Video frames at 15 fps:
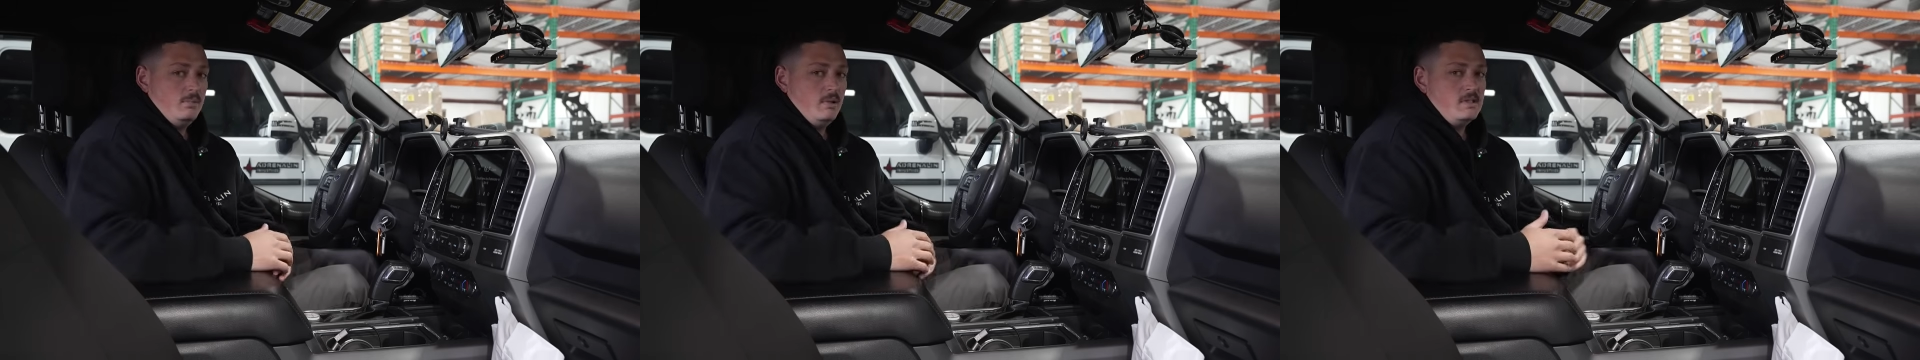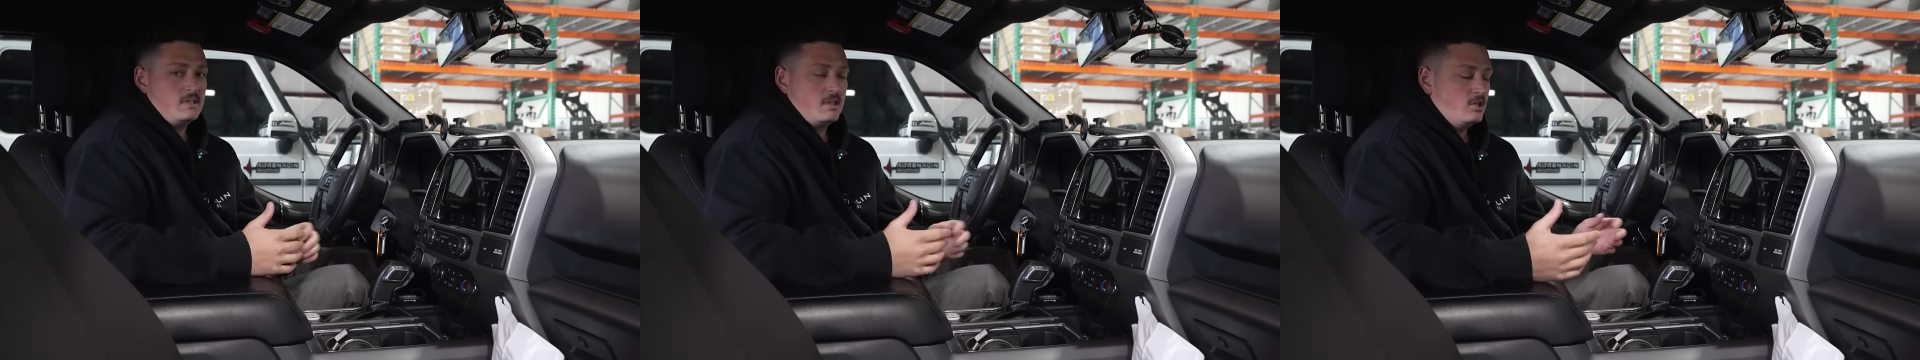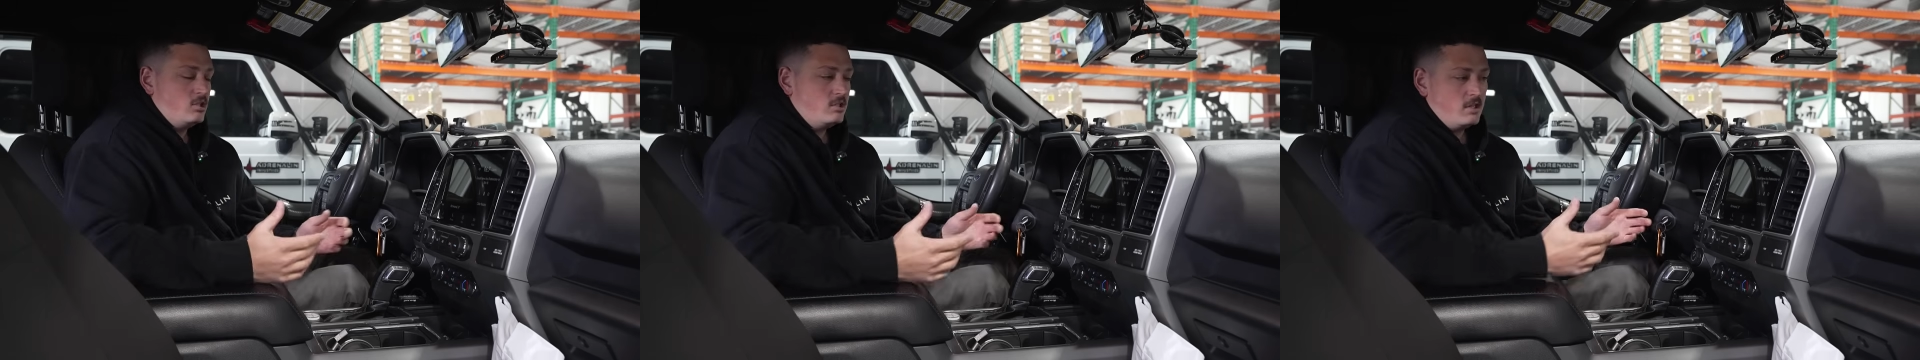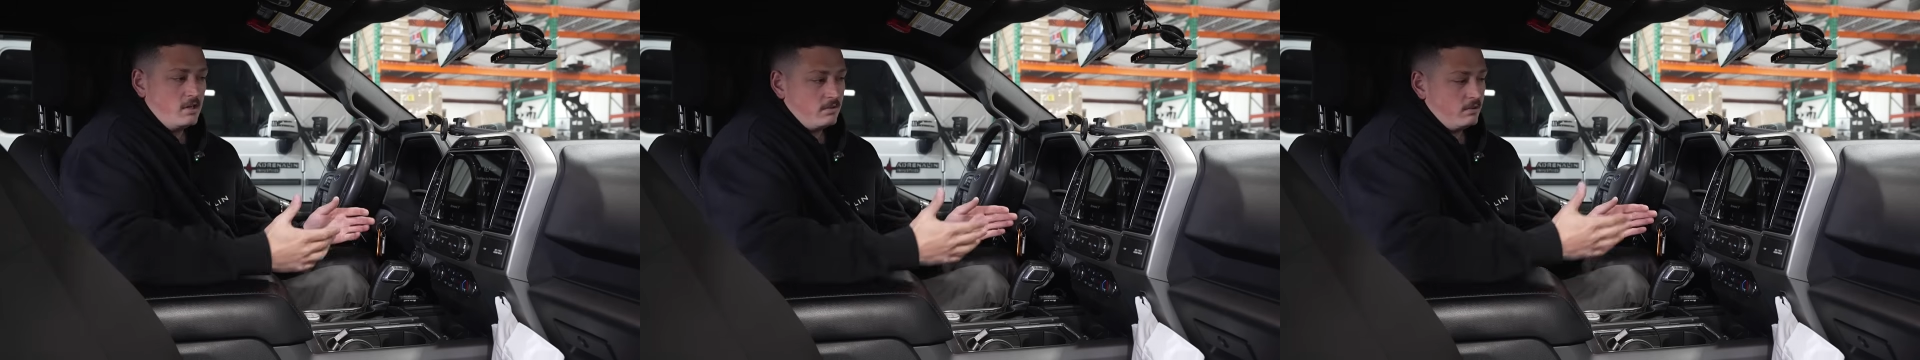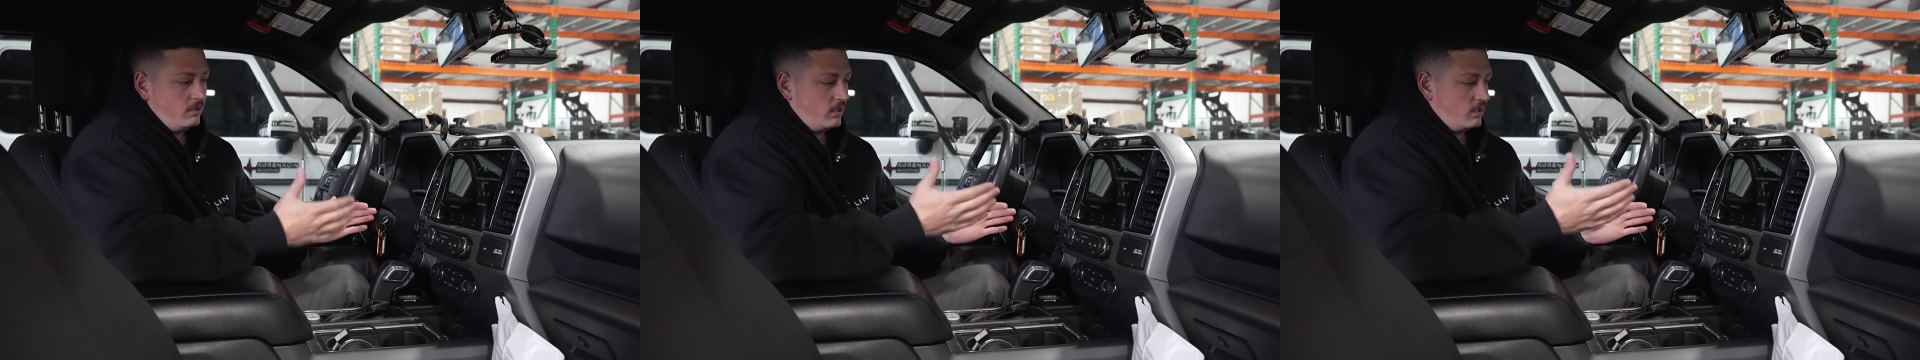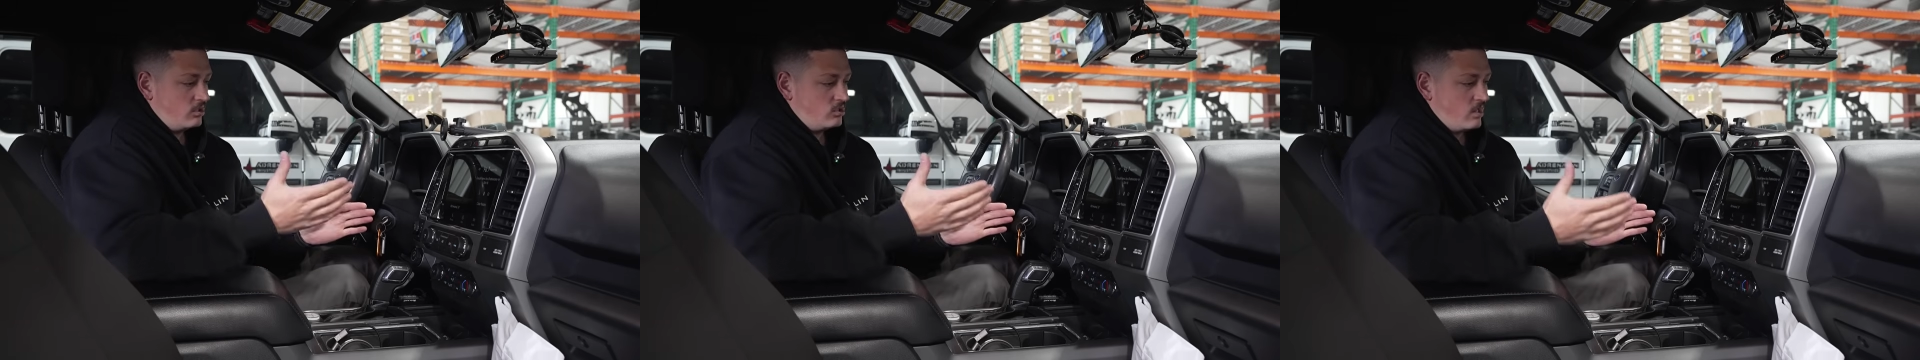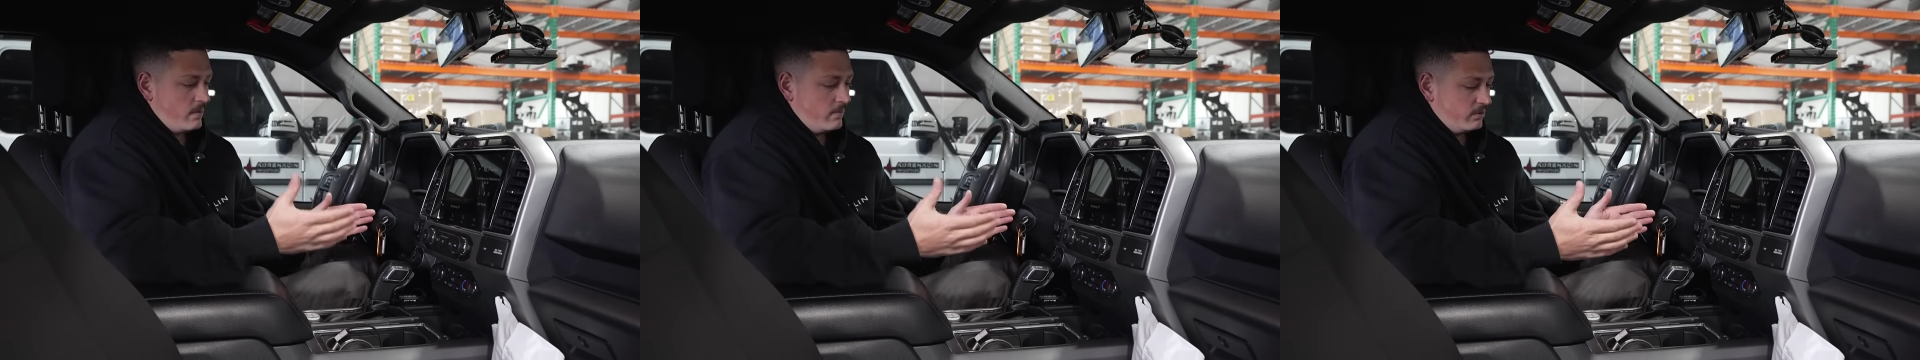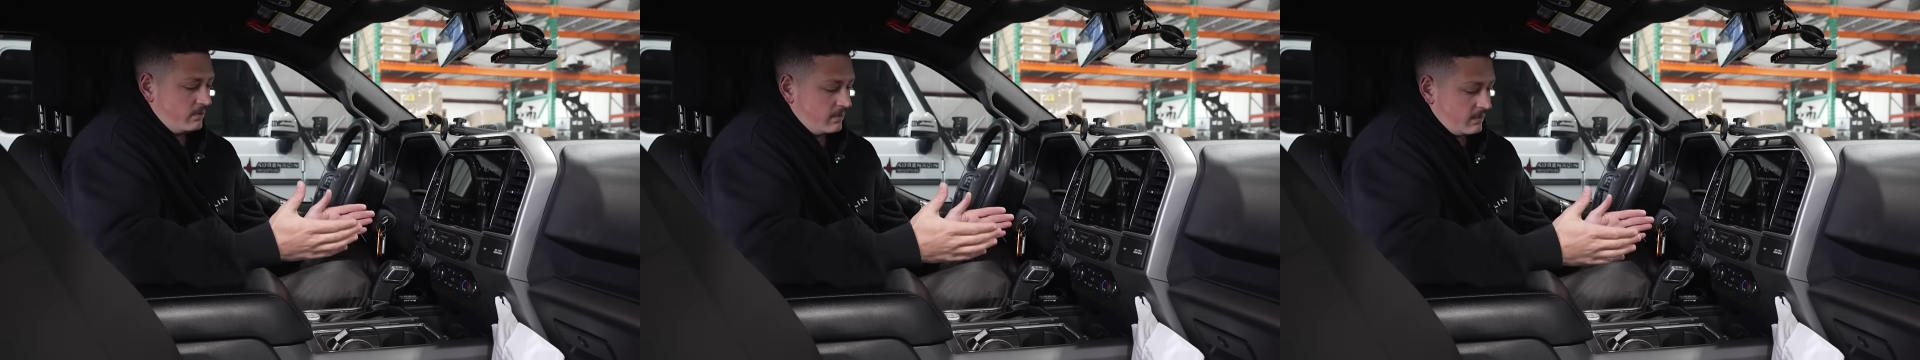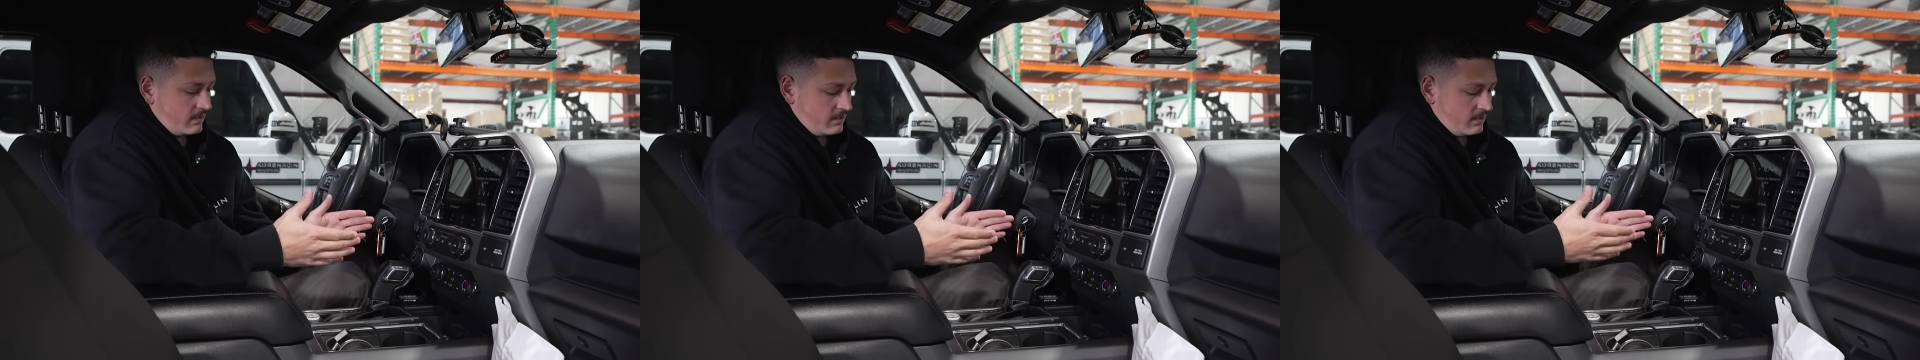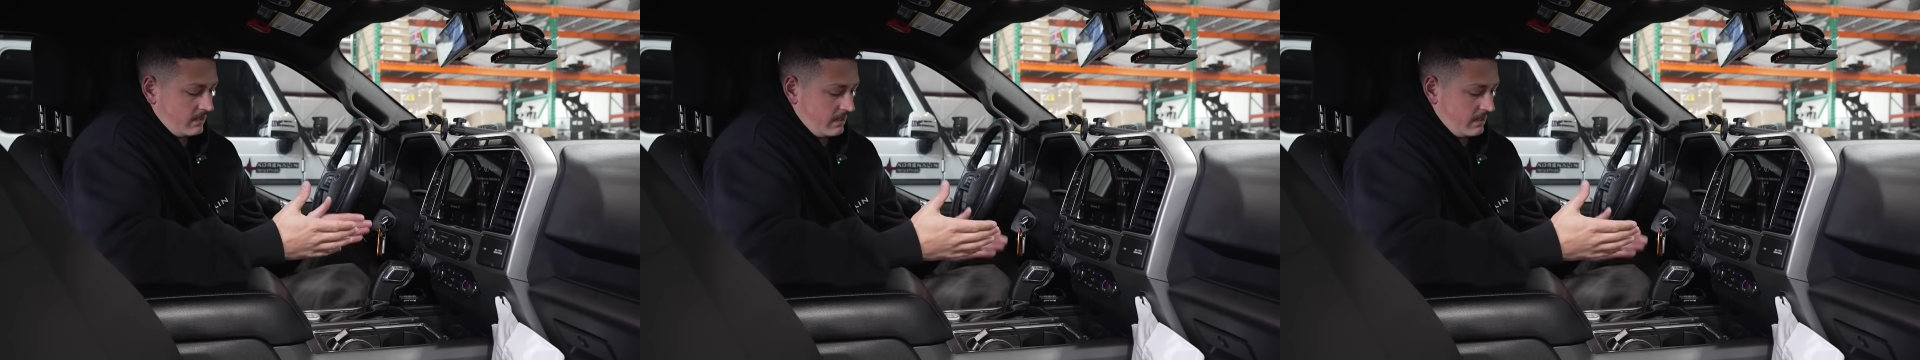Plus, they just did a really good job with this.